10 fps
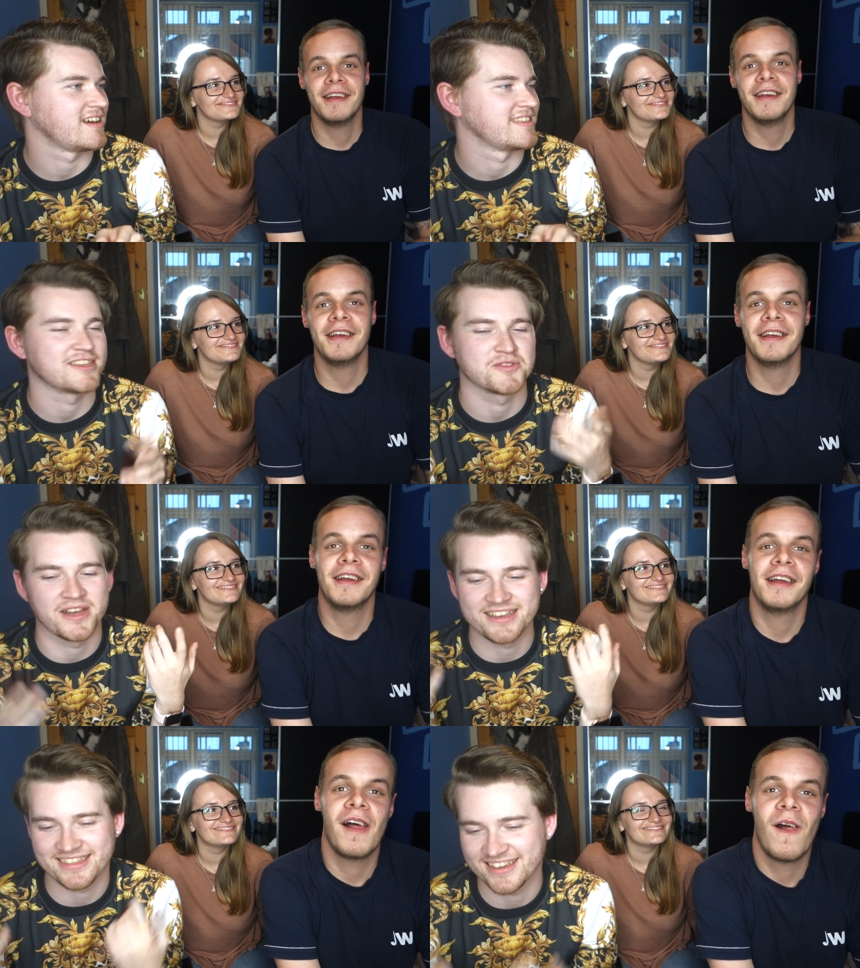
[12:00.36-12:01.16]
Speaker 1: And that's
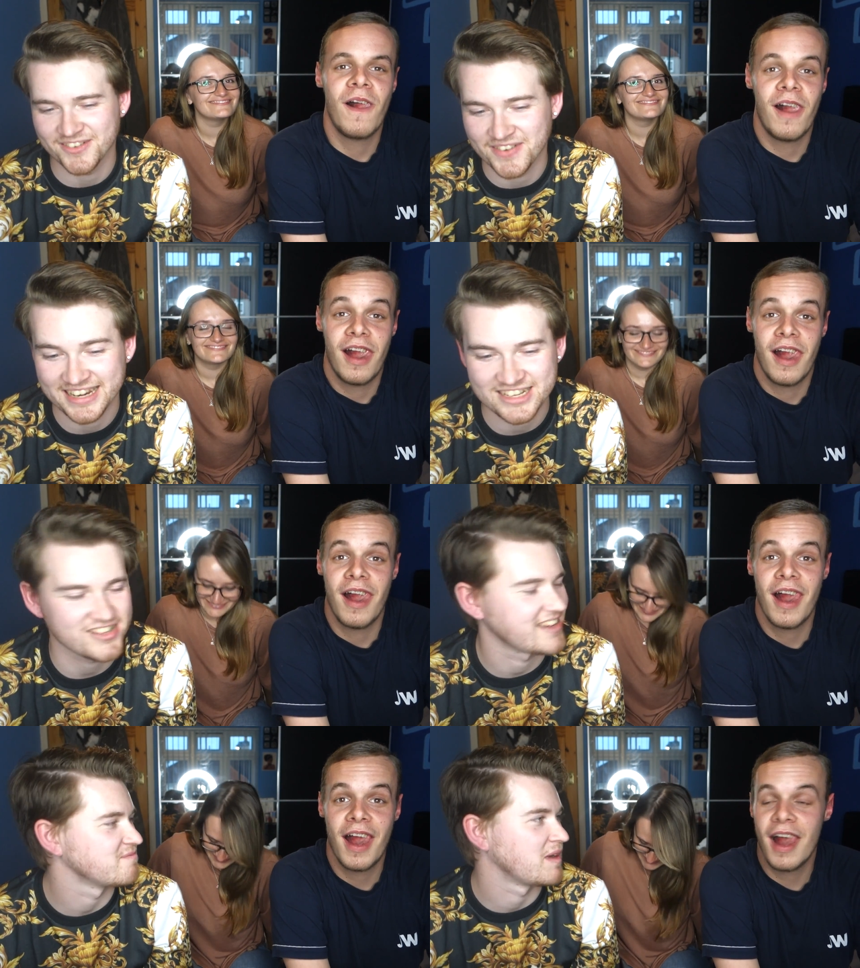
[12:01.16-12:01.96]
all I can think of. I
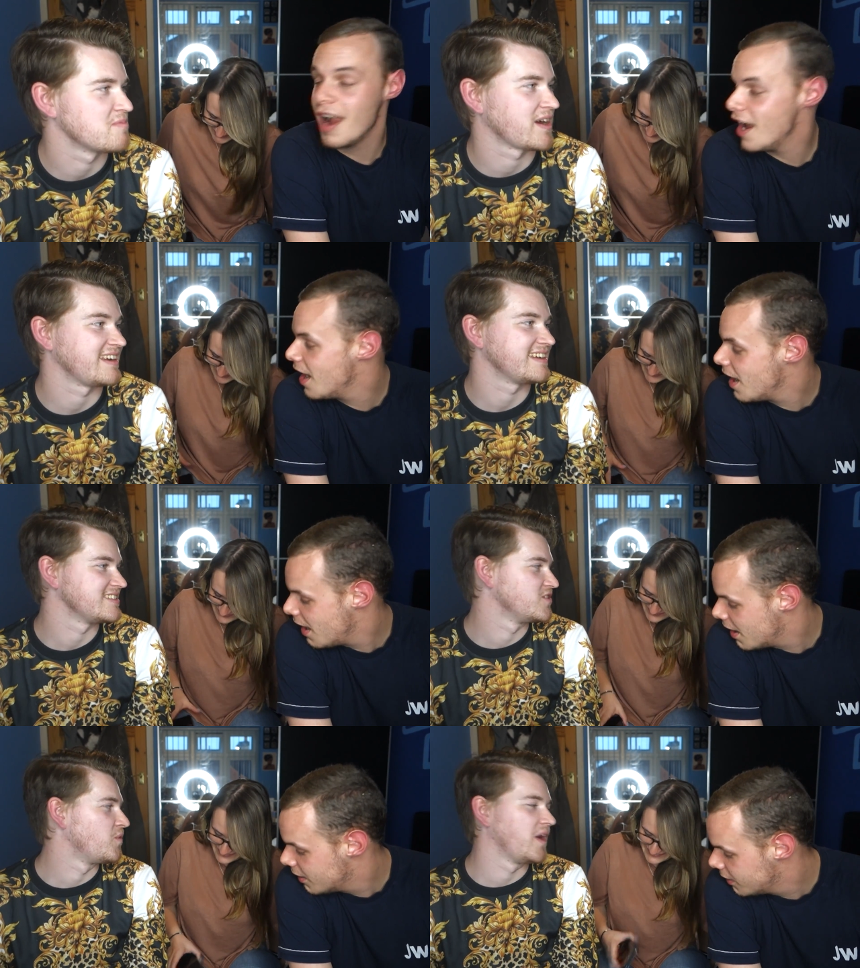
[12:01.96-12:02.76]
literally, my brain
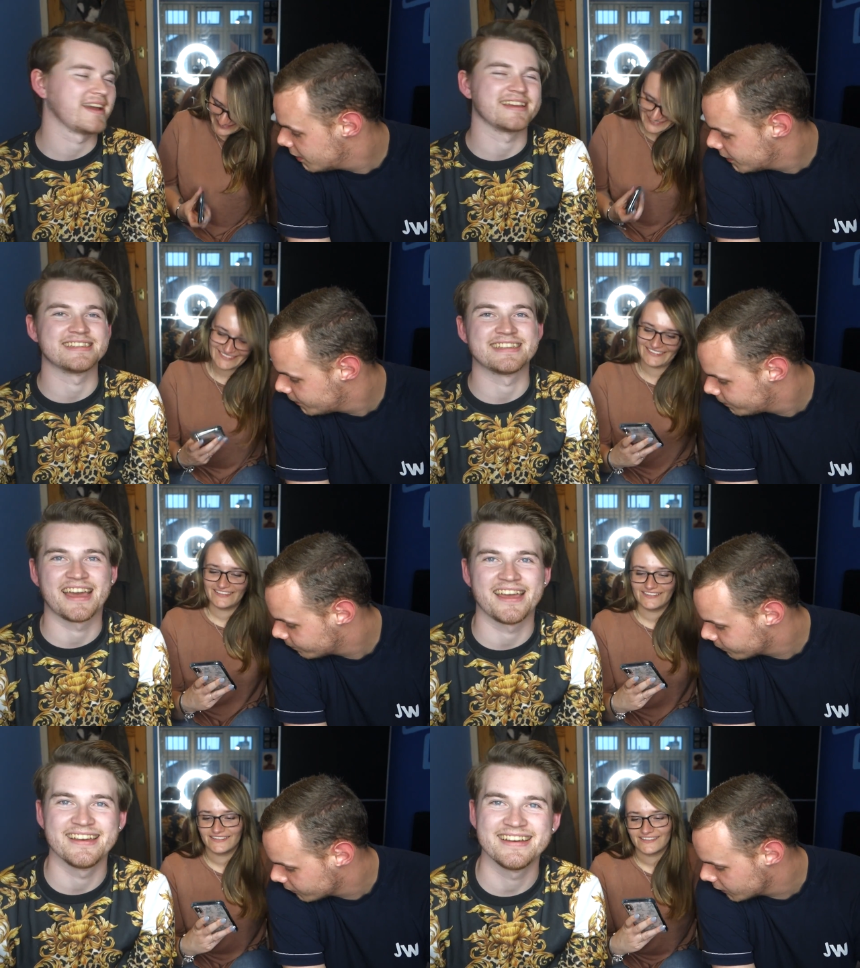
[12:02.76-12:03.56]
is not working
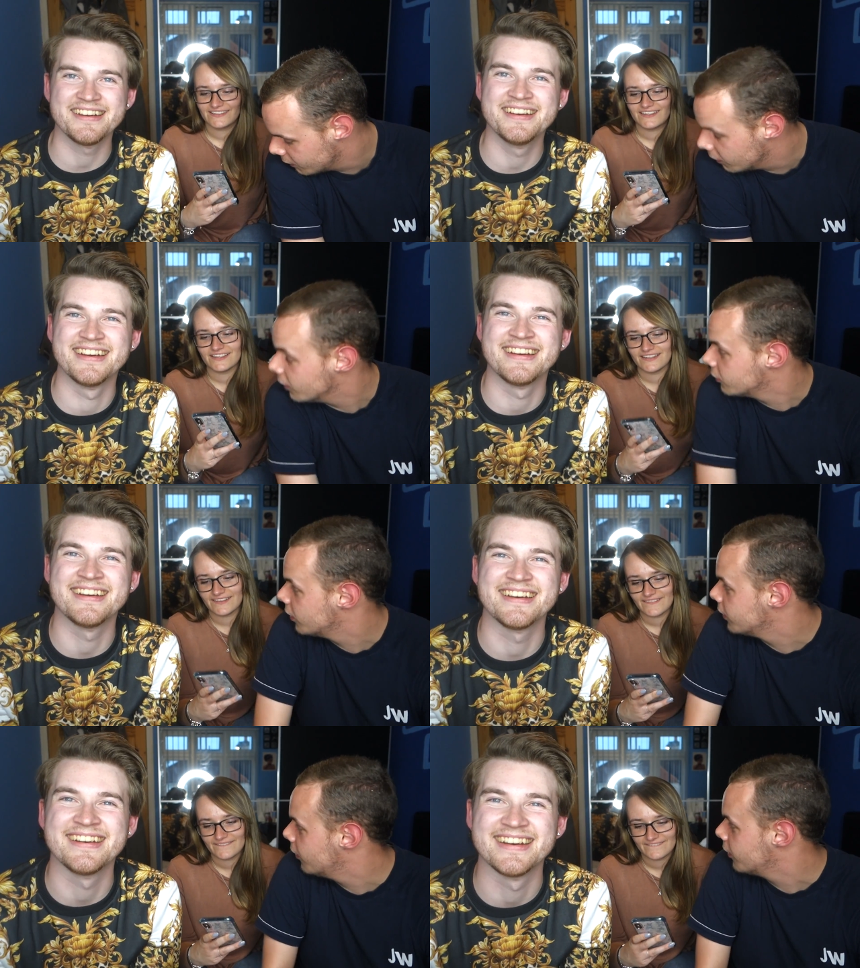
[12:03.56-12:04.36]
today. I,
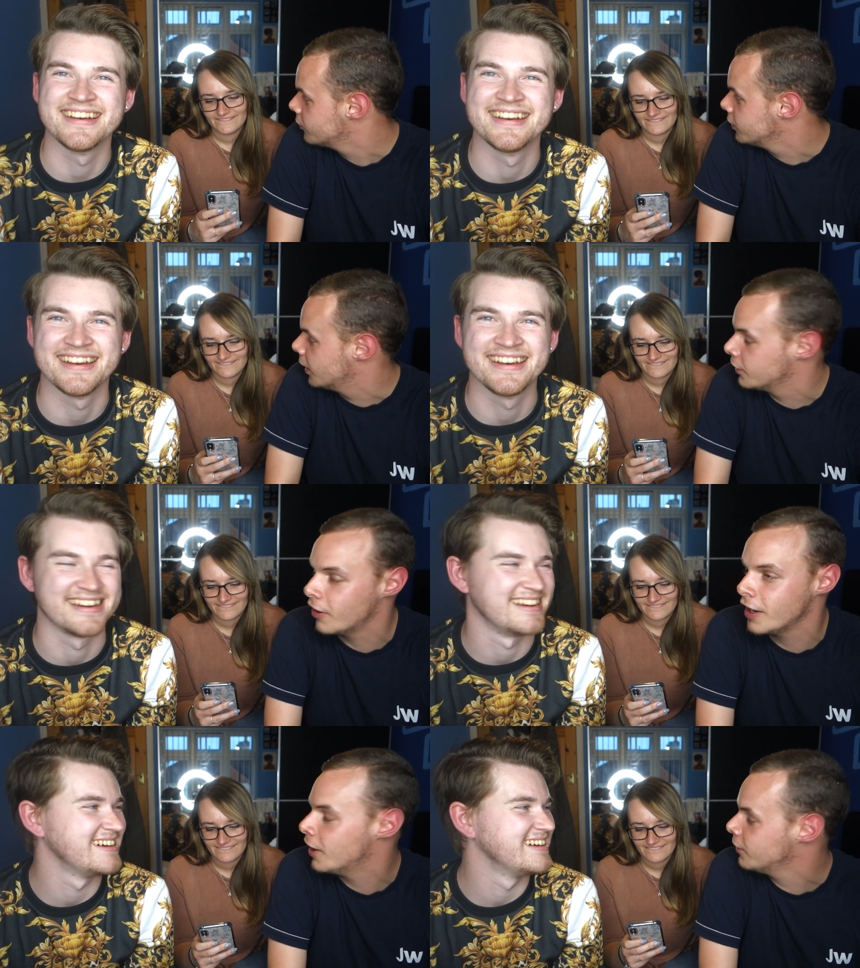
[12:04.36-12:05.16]
said, I, said
Speaker 2: had,
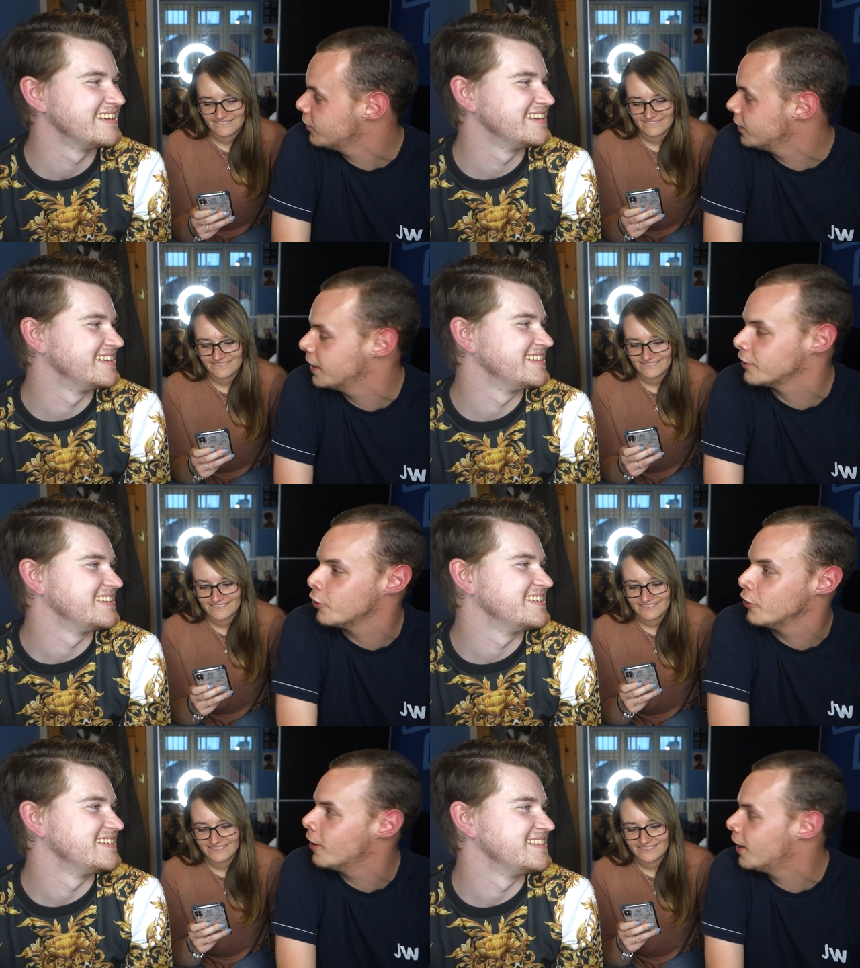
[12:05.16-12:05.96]
I, said he
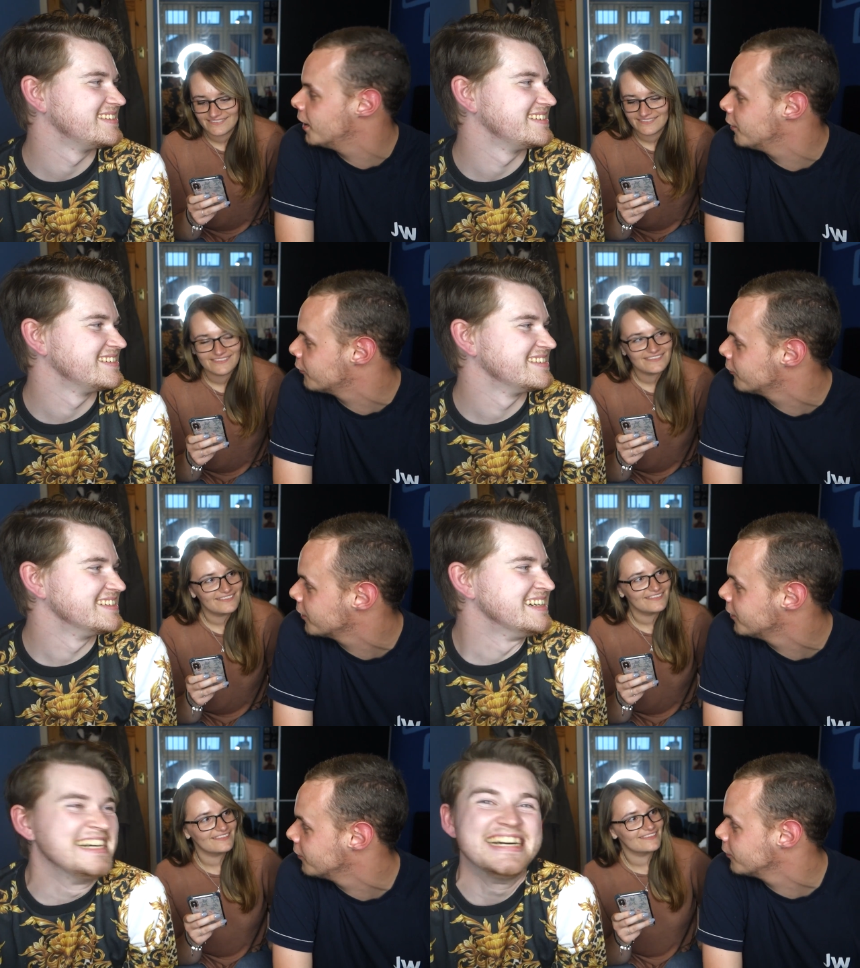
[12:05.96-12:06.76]
had good eyes,
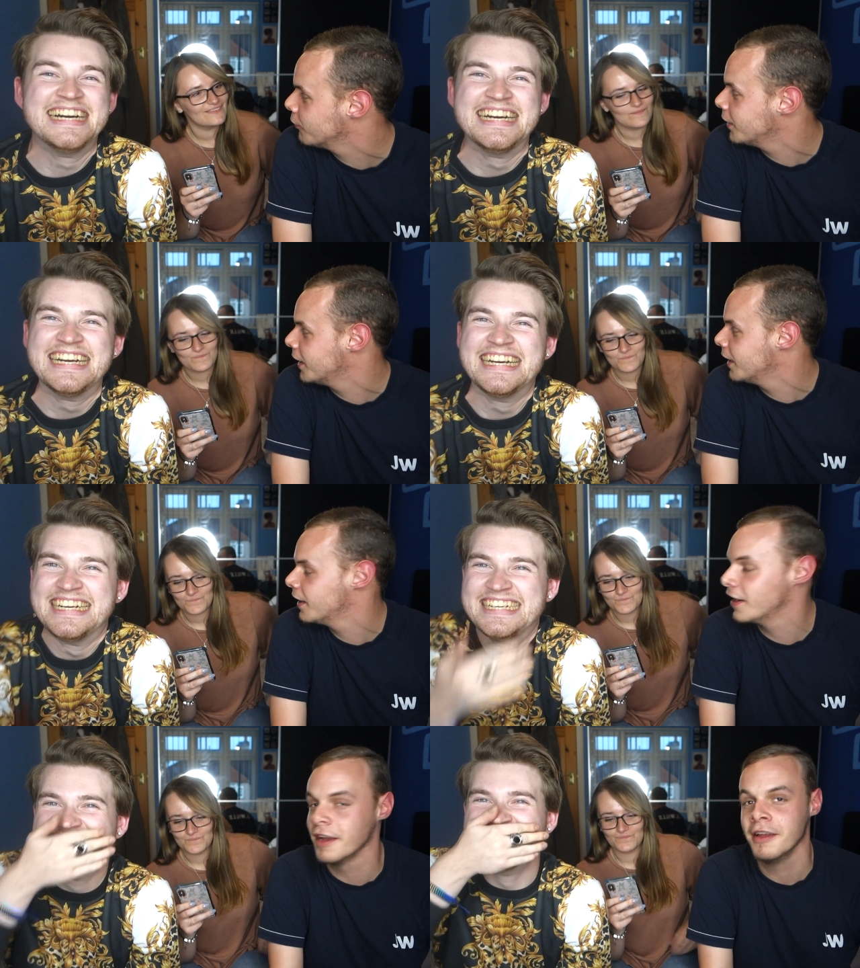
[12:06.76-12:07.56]
looking great
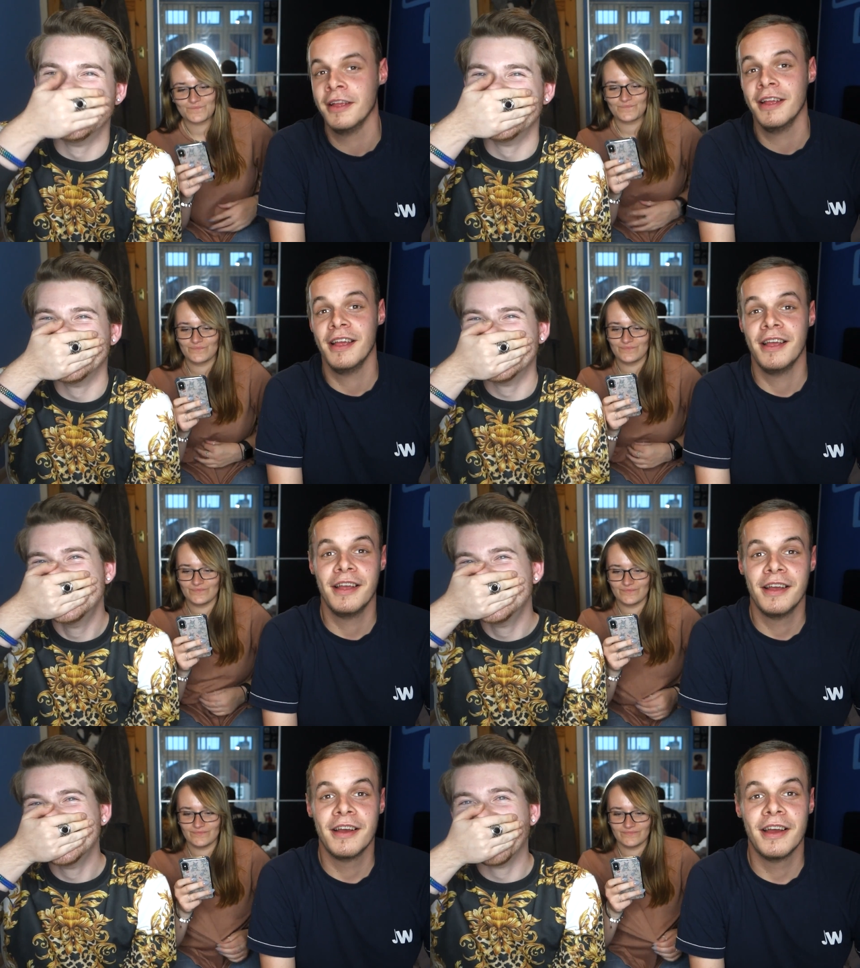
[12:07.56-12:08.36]
hair.
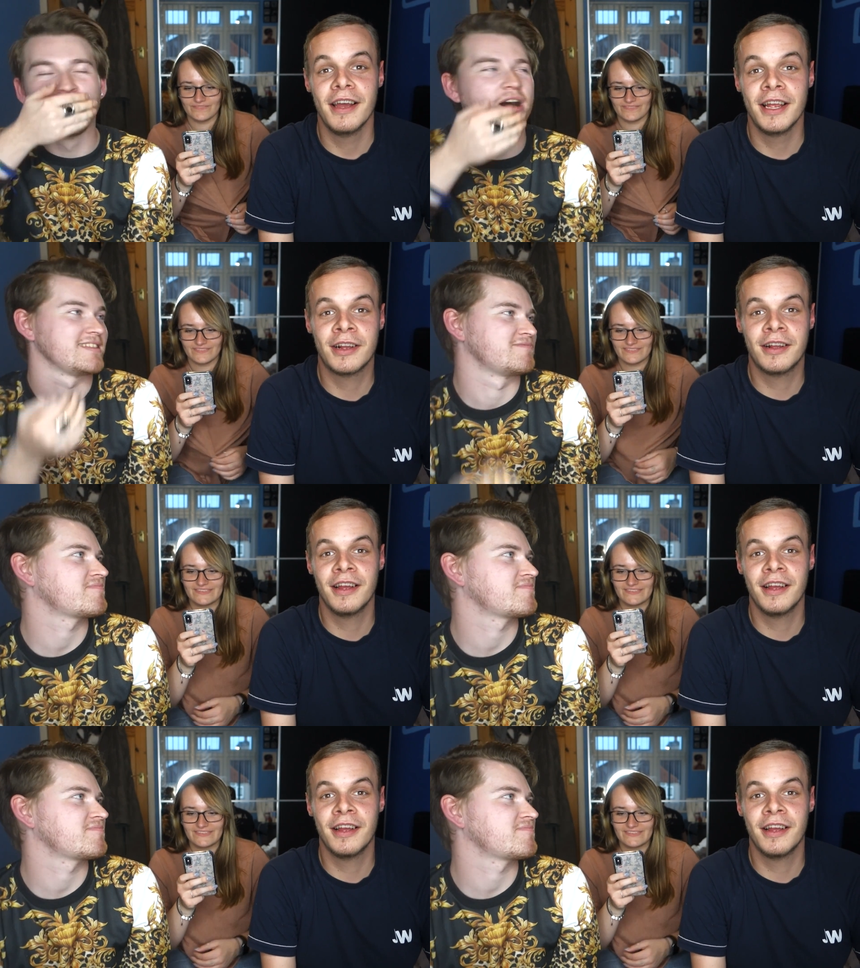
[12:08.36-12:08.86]
One.